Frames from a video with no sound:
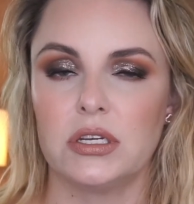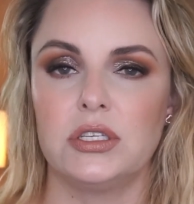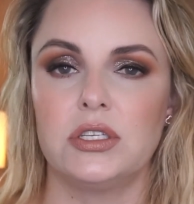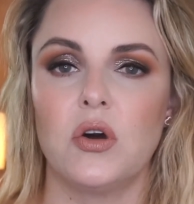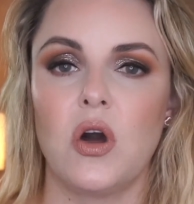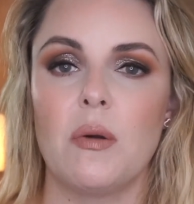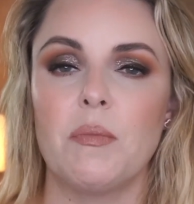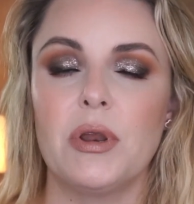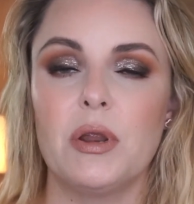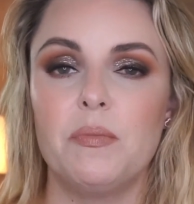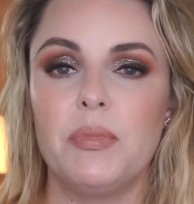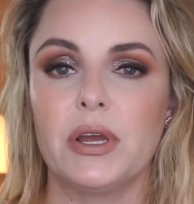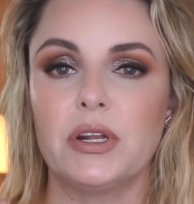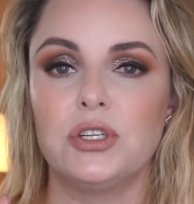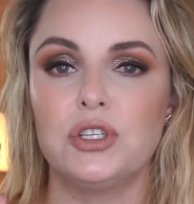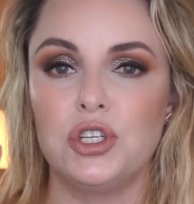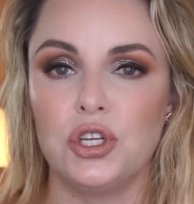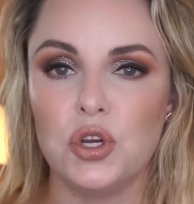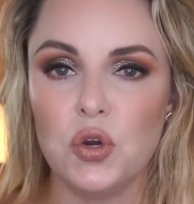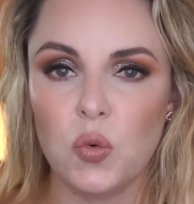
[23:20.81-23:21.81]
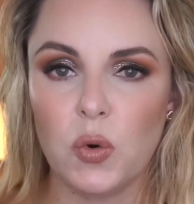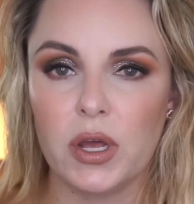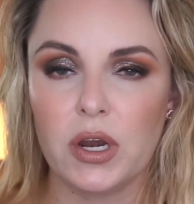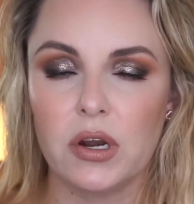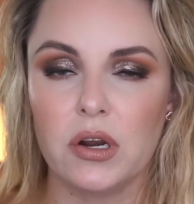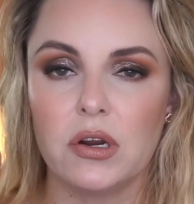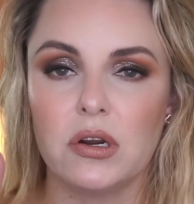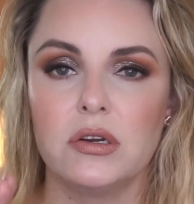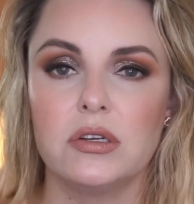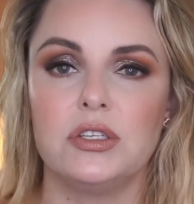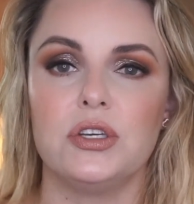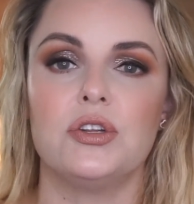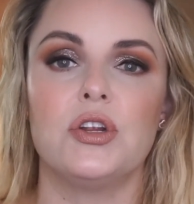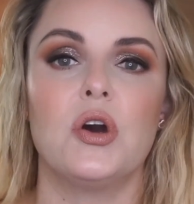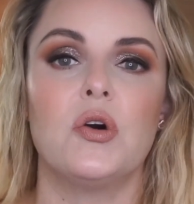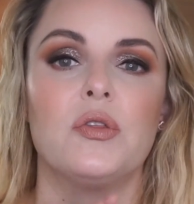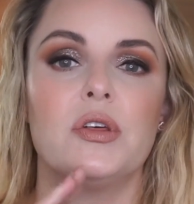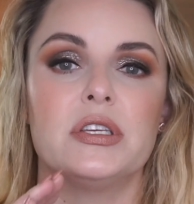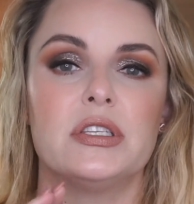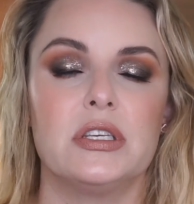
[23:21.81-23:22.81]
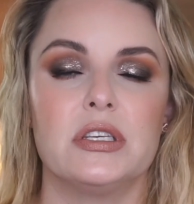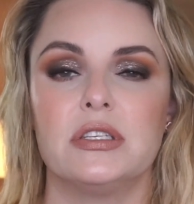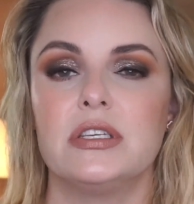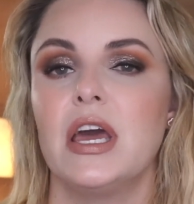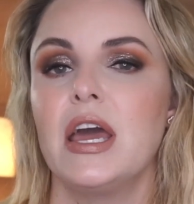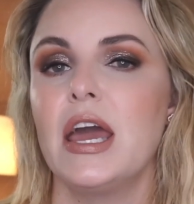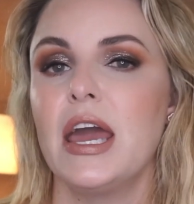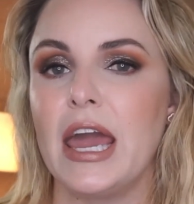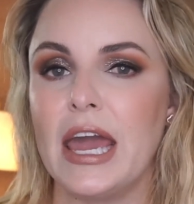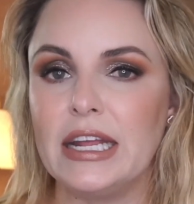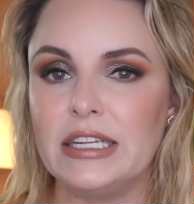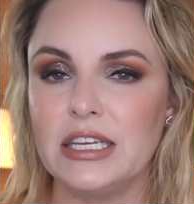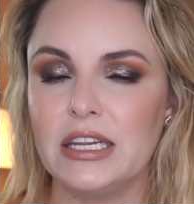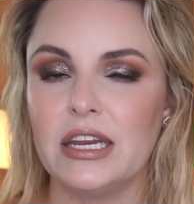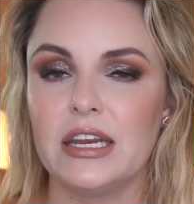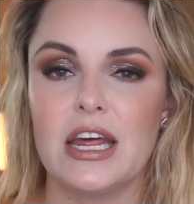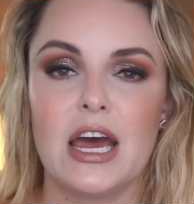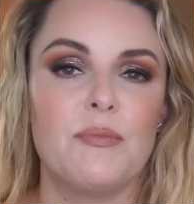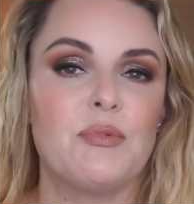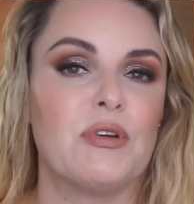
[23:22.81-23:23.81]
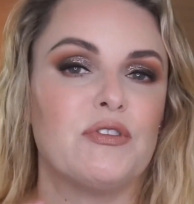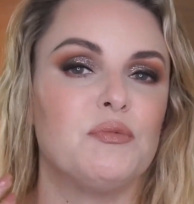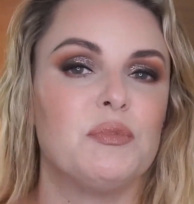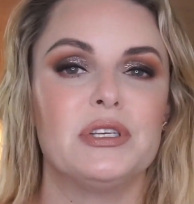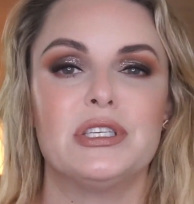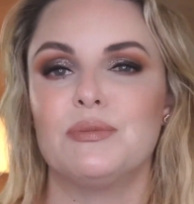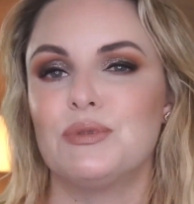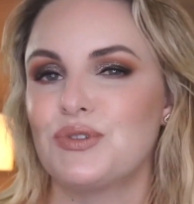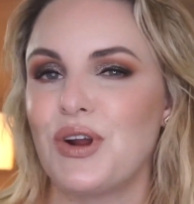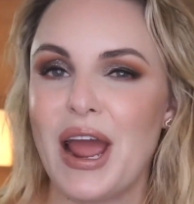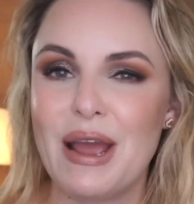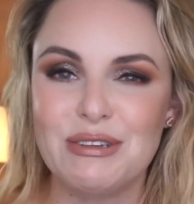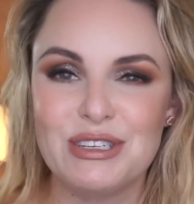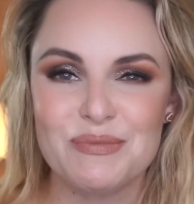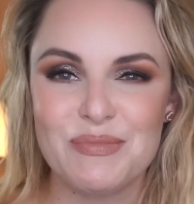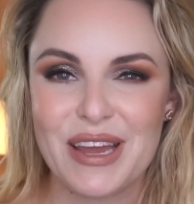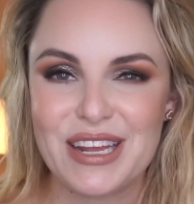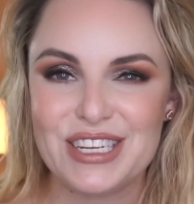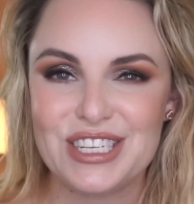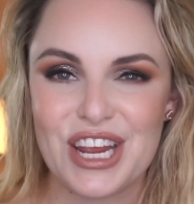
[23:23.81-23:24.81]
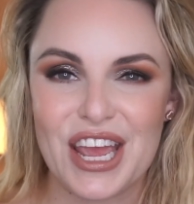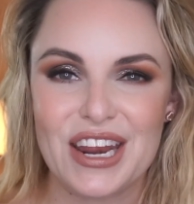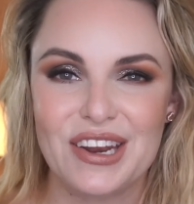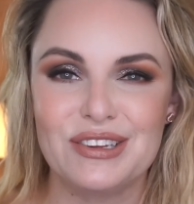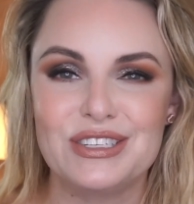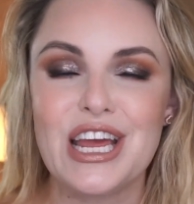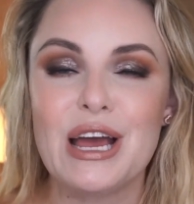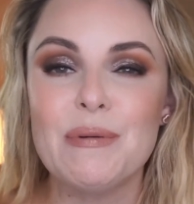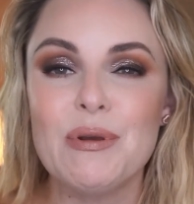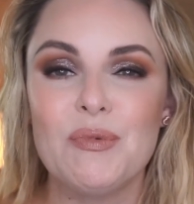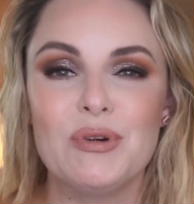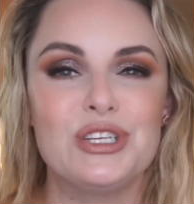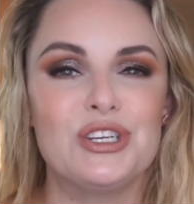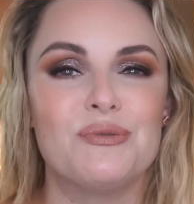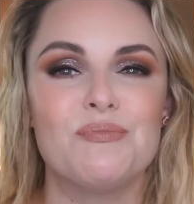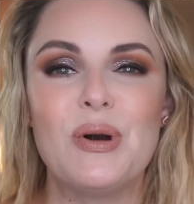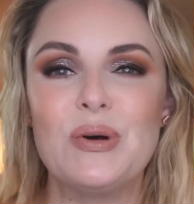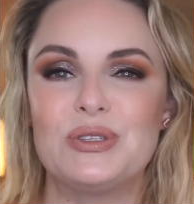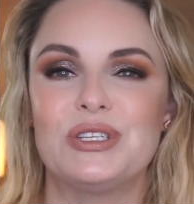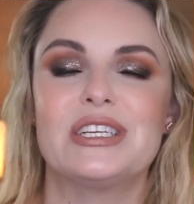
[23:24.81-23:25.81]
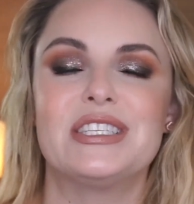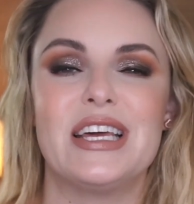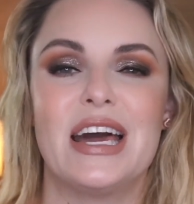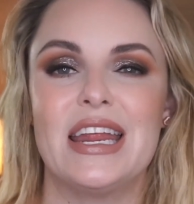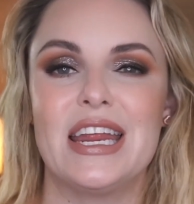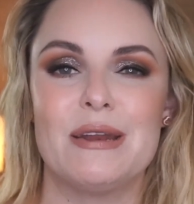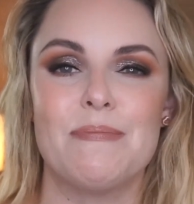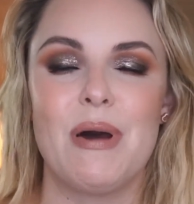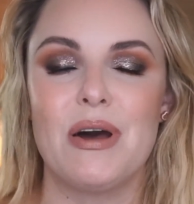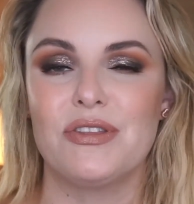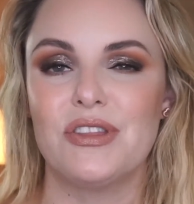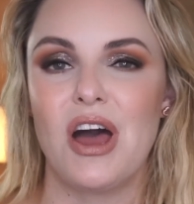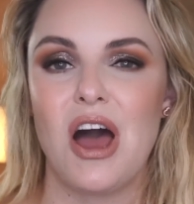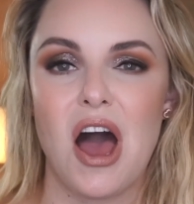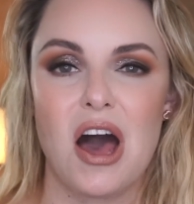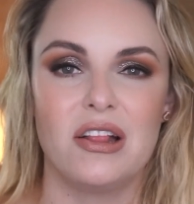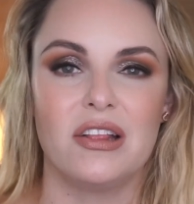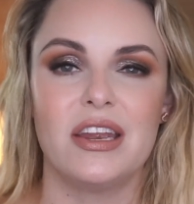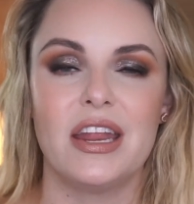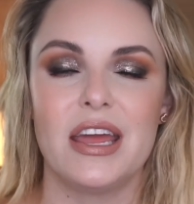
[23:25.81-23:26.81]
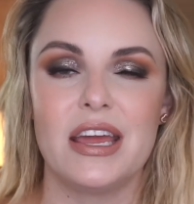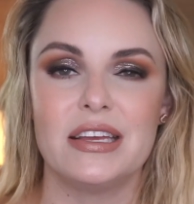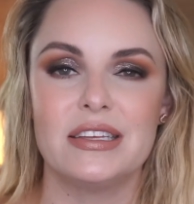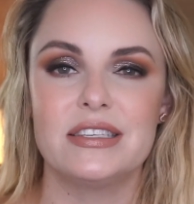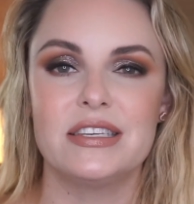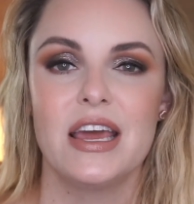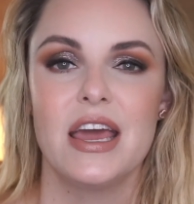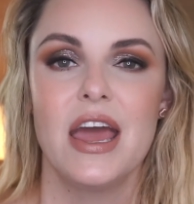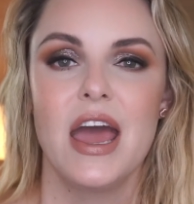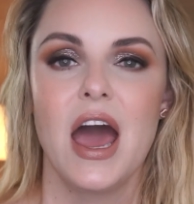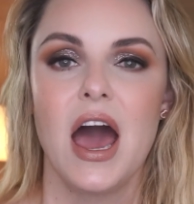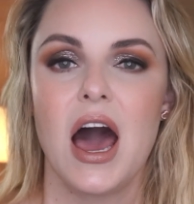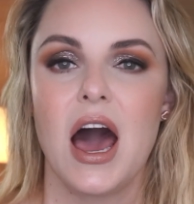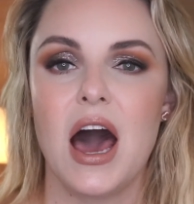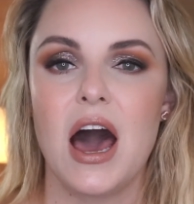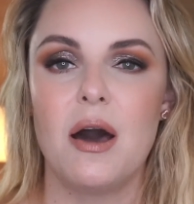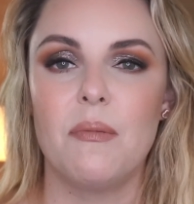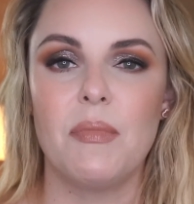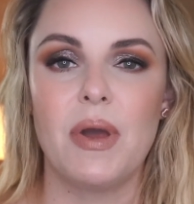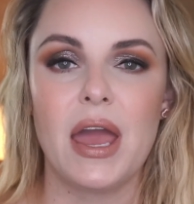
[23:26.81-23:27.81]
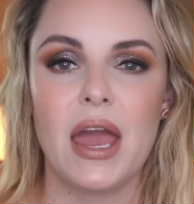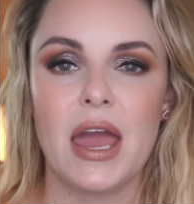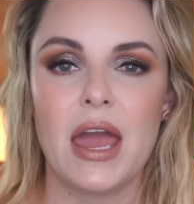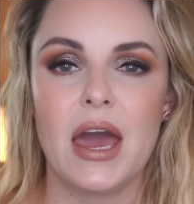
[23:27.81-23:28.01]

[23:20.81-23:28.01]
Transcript: So I'm gonna pick two winners. You know, this is 18 and up. You have to be subscribed to my channel. Tell me what you're most excited about the holidays. And